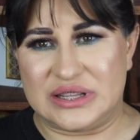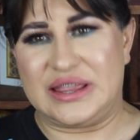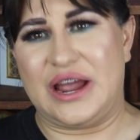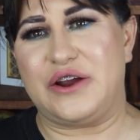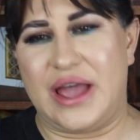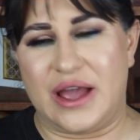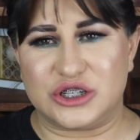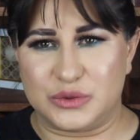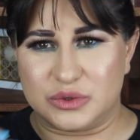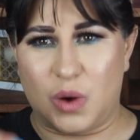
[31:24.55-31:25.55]
there yet.
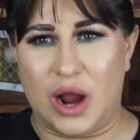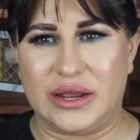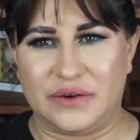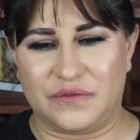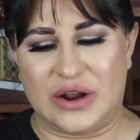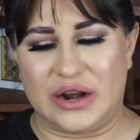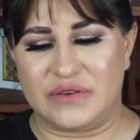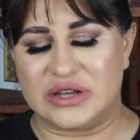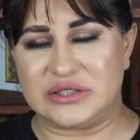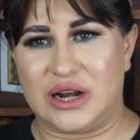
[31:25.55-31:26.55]
She was walking in front of
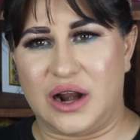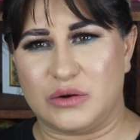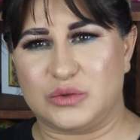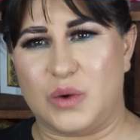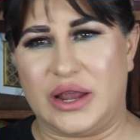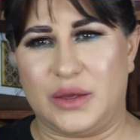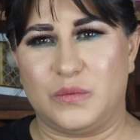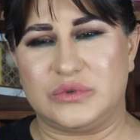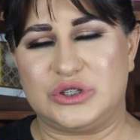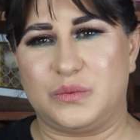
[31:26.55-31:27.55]
us, and I was
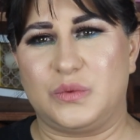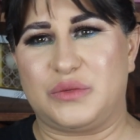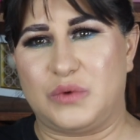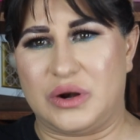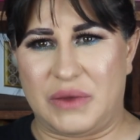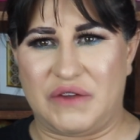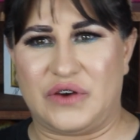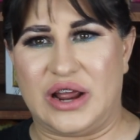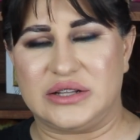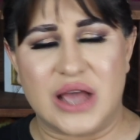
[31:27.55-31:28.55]
walking with one of my
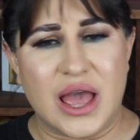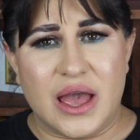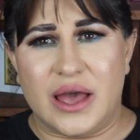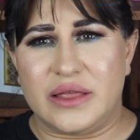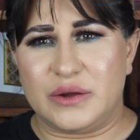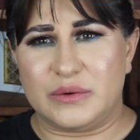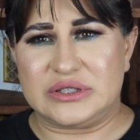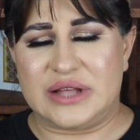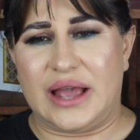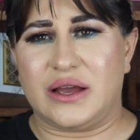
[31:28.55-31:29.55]
friends, and there
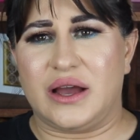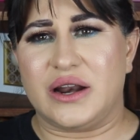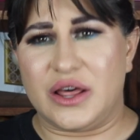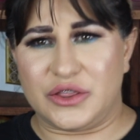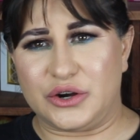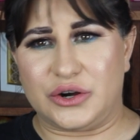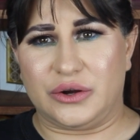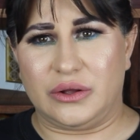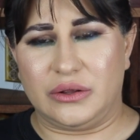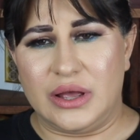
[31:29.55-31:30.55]
was like another
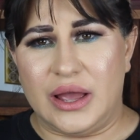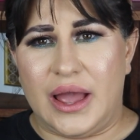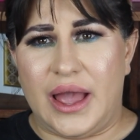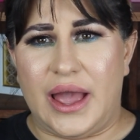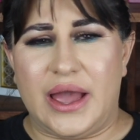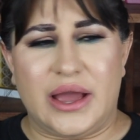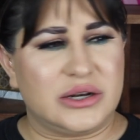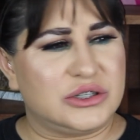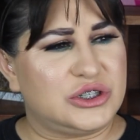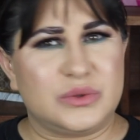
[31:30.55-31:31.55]
girl,
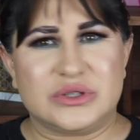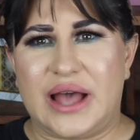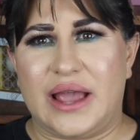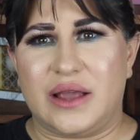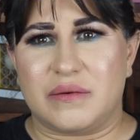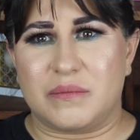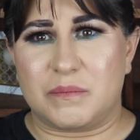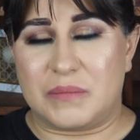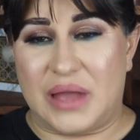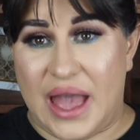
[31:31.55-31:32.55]
and she was like
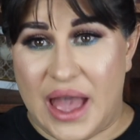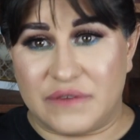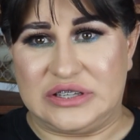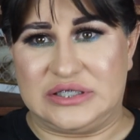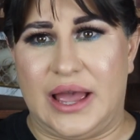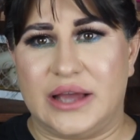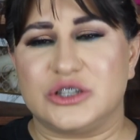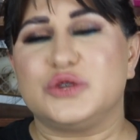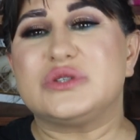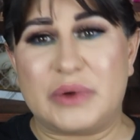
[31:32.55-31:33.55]
heavy set.
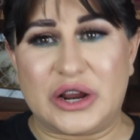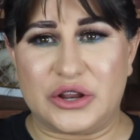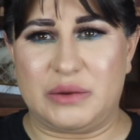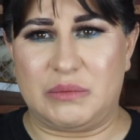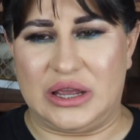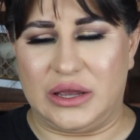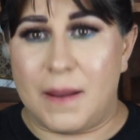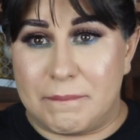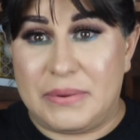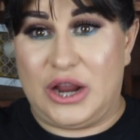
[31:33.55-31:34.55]
She was bigger than me, a
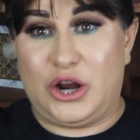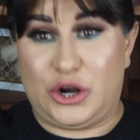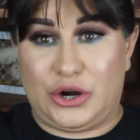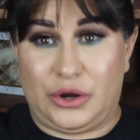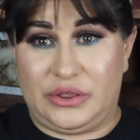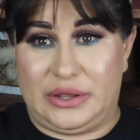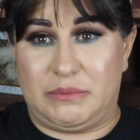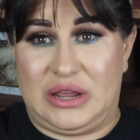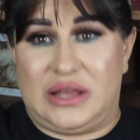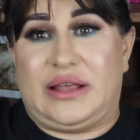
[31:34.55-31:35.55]
bigger girl than
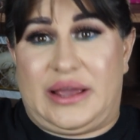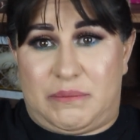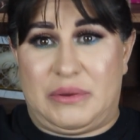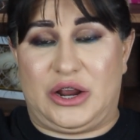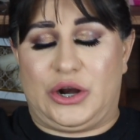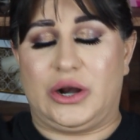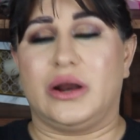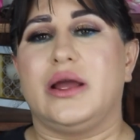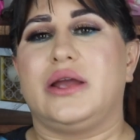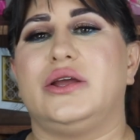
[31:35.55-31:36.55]
me, like bigger.
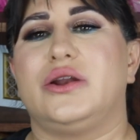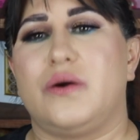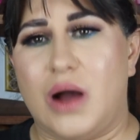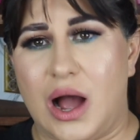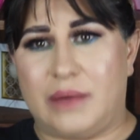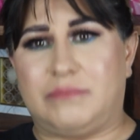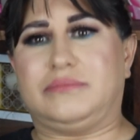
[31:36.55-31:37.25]
You know, I